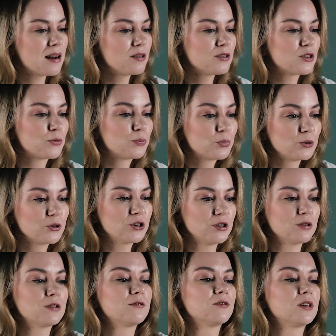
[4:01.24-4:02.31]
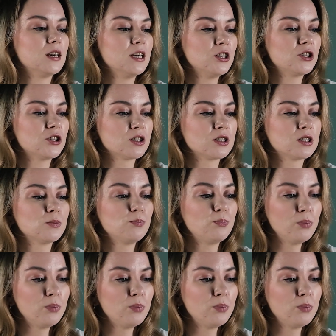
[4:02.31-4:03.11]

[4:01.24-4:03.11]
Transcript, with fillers: also push notifications,